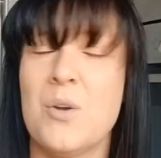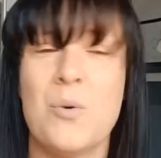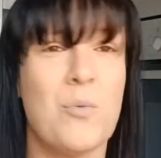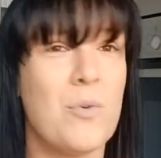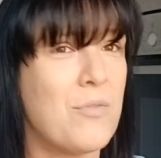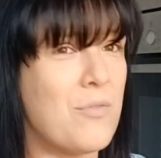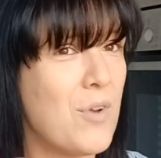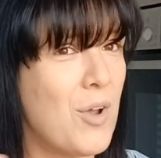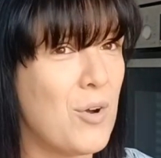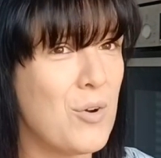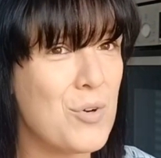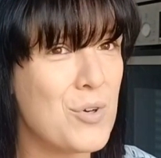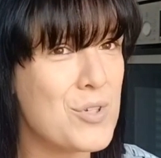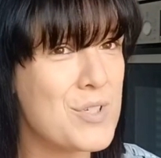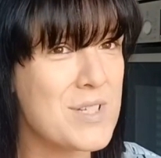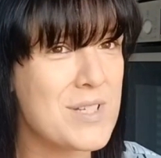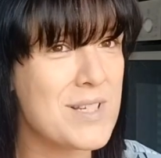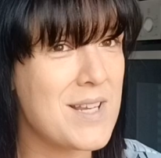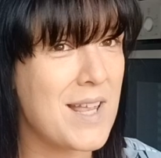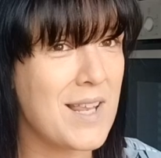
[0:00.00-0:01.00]
We've not
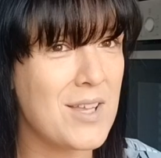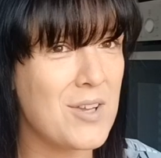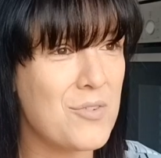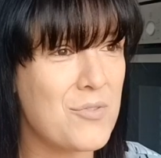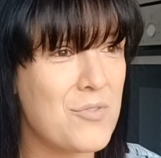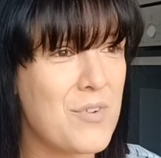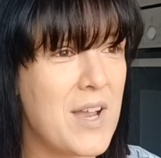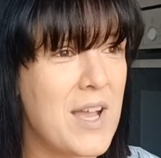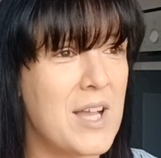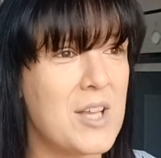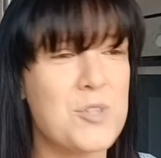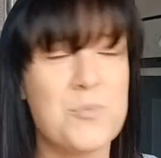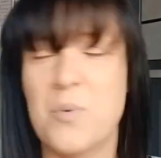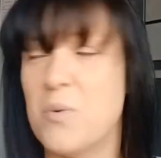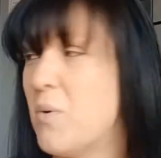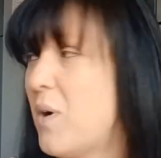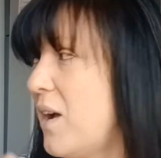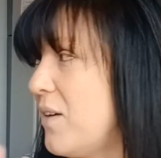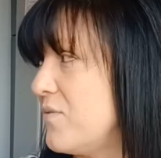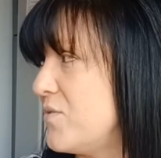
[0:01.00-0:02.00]
ordered an HelloFresh, but
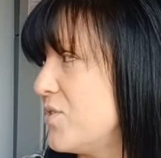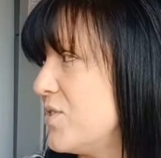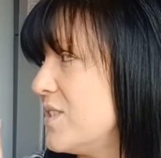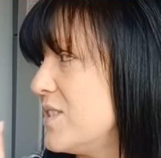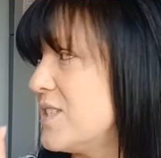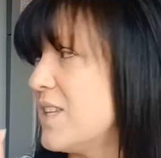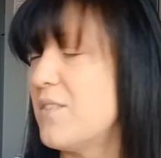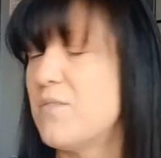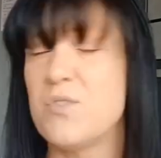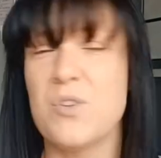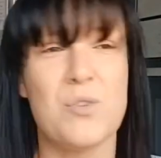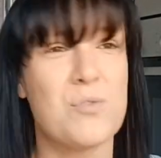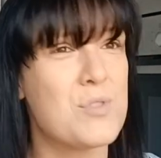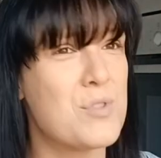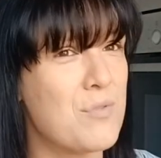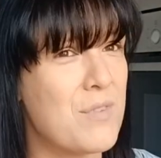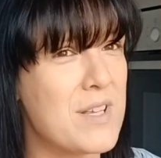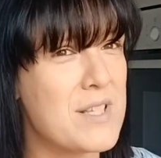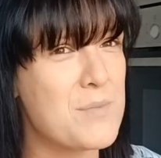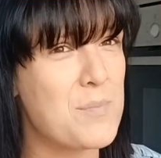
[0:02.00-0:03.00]
what I've done is I've used
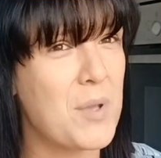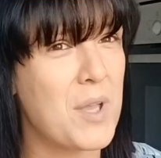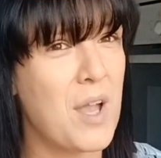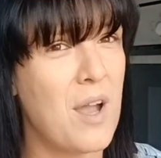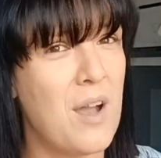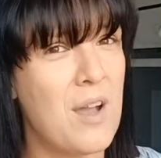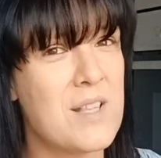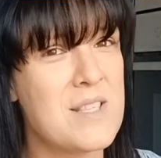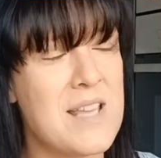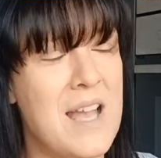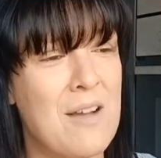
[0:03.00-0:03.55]
the recipe cards.